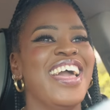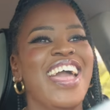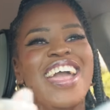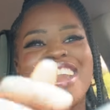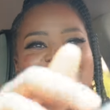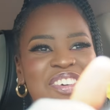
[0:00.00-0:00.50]

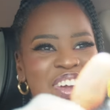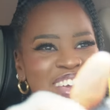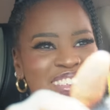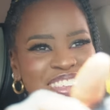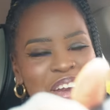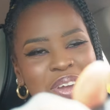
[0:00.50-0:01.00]

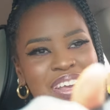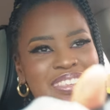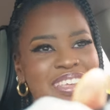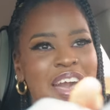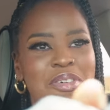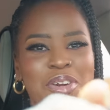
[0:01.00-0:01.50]
Anyways, I wanted
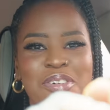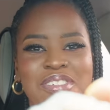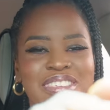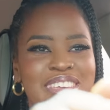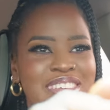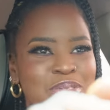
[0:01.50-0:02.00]
to have a
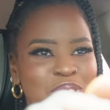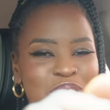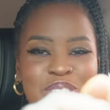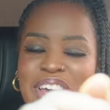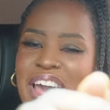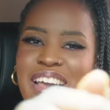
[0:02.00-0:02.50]
conversation with
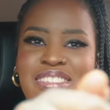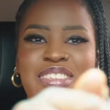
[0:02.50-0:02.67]
you guys